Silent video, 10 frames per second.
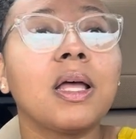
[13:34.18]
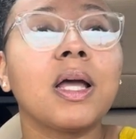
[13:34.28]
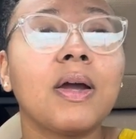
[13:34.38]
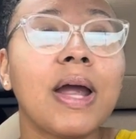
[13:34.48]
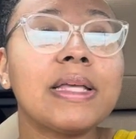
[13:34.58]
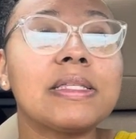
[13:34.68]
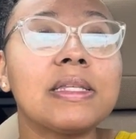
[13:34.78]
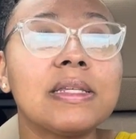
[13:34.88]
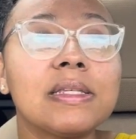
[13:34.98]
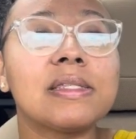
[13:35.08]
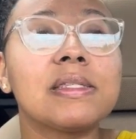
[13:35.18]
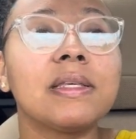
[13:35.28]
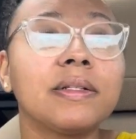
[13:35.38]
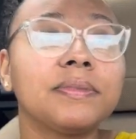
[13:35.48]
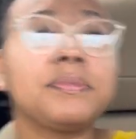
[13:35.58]
Craziness.
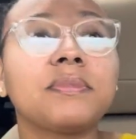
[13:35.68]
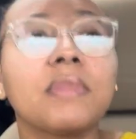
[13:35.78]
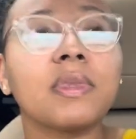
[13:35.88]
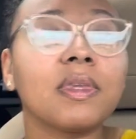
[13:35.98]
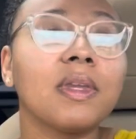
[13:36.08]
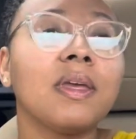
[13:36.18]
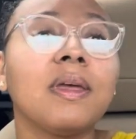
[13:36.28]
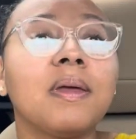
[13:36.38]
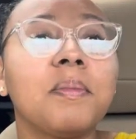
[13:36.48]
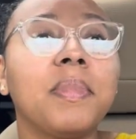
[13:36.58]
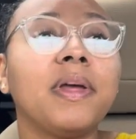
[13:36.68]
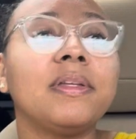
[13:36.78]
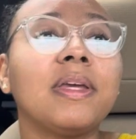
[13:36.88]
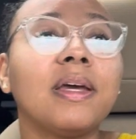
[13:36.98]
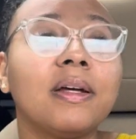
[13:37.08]
But
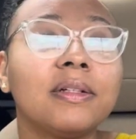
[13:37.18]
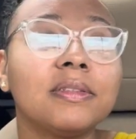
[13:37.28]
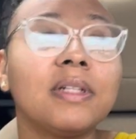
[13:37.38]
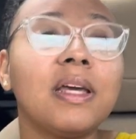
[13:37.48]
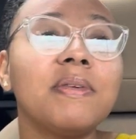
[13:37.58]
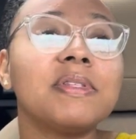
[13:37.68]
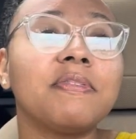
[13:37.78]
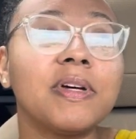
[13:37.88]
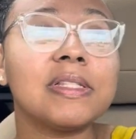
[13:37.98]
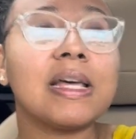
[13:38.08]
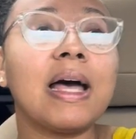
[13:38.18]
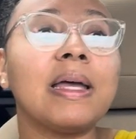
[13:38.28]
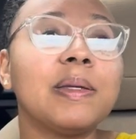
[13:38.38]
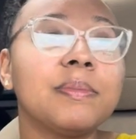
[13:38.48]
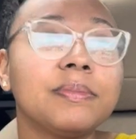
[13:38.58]
yeah, it was a fun
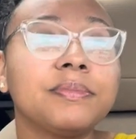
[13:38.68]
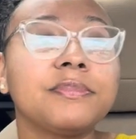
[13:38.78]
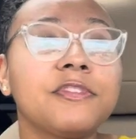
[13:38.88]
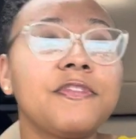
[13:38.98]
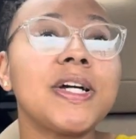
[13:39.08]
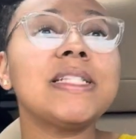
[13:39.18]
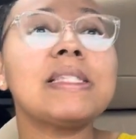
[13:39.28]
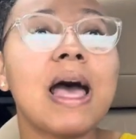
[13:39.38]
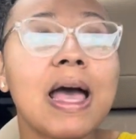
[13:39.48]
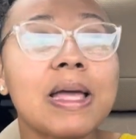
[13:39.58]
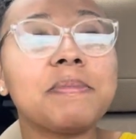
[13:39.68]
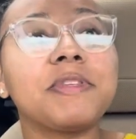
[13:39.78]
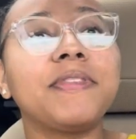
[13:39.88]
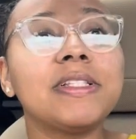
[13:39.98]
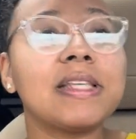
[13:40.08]
time. Fun times,
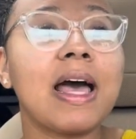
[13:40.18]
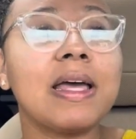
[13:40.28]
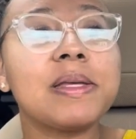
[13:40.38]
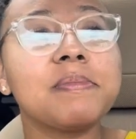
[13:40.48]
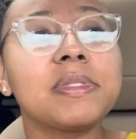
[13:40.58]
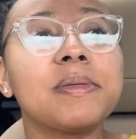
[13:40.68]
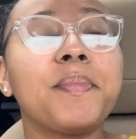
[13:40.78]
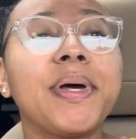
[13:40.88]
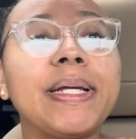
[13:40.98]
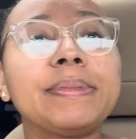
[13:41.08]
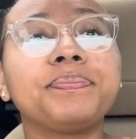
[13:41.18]
fun times. But